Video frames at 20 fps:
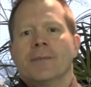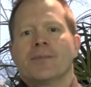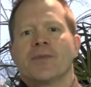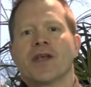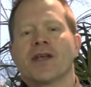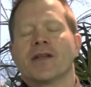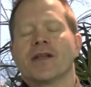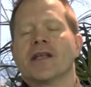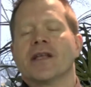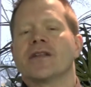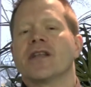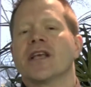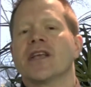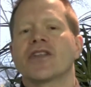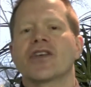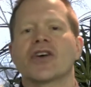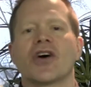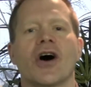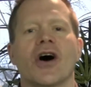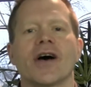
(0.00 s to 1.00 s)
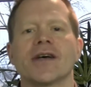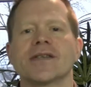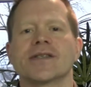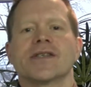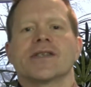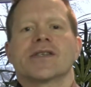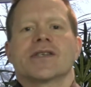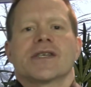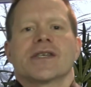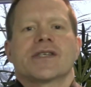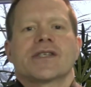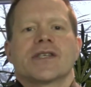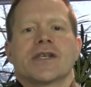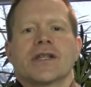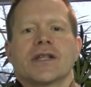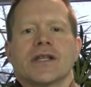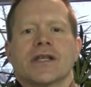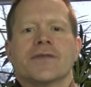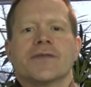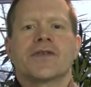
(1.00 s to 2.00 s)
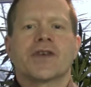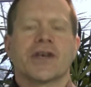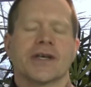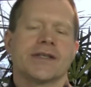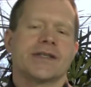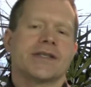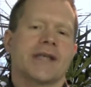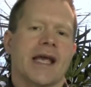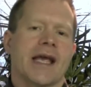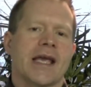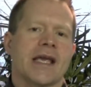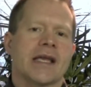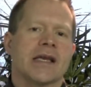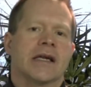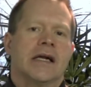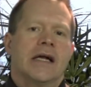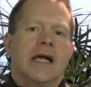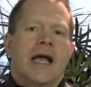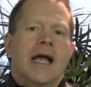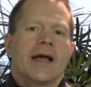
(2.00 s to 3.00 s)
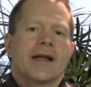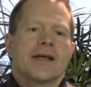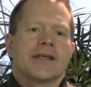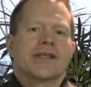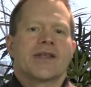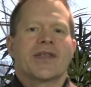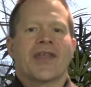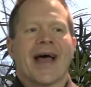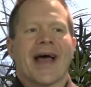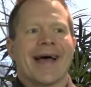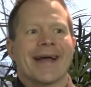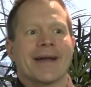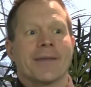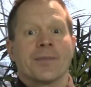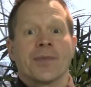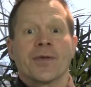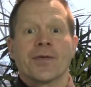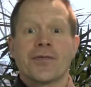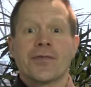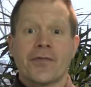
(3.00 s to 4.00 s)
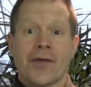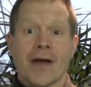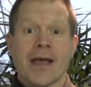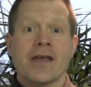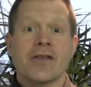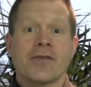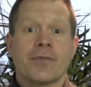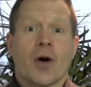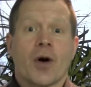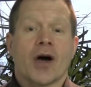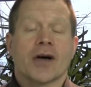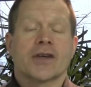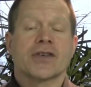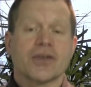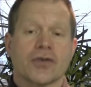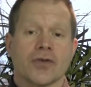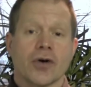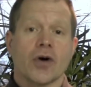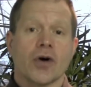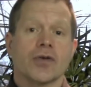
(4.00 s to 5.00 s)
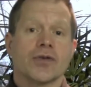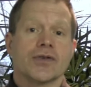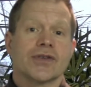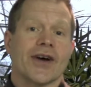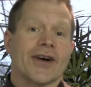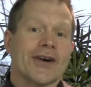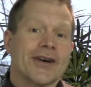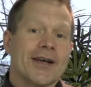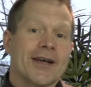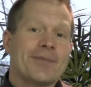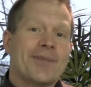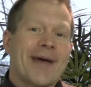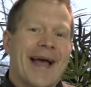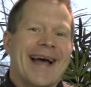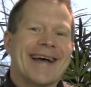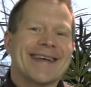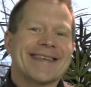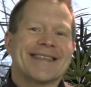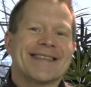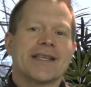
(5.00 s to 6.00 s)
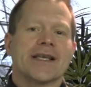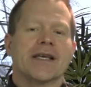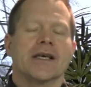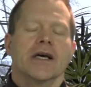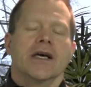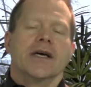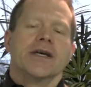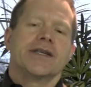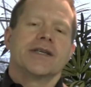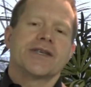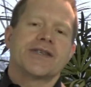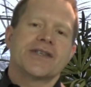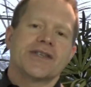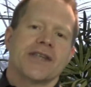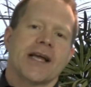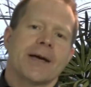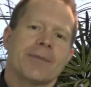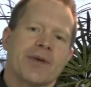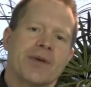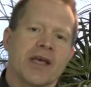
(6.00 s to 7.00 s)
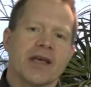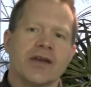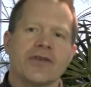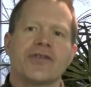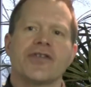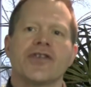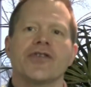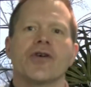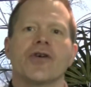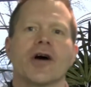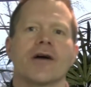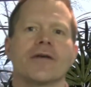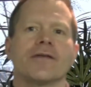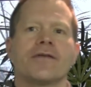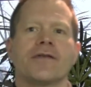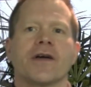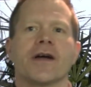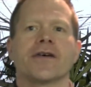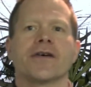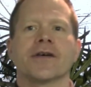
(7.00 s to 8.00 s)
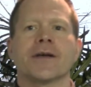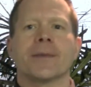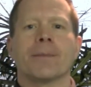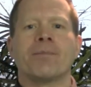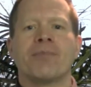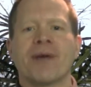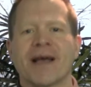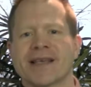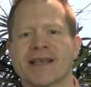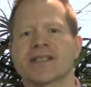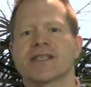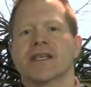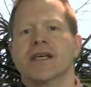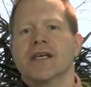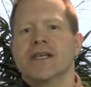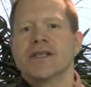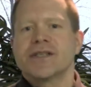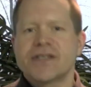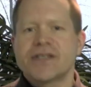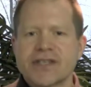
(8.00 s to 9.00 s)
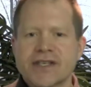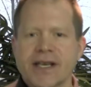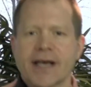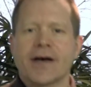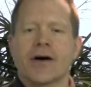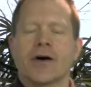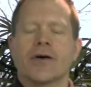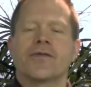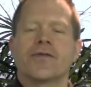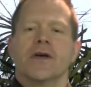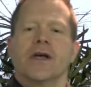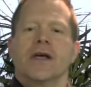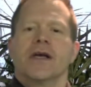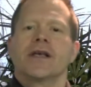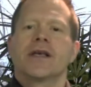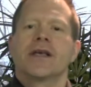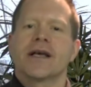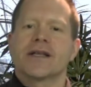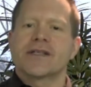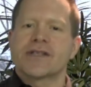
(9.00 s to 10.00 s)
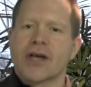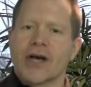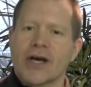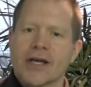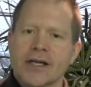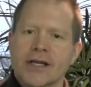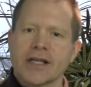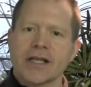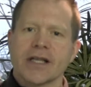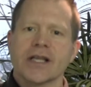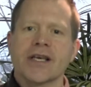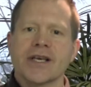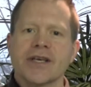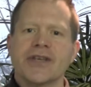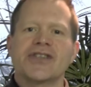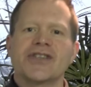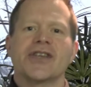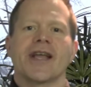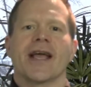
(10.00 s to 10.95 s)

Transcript: It causes us to live contained. And as that faith box grows, our capacity to step into our very best self gets unleashed,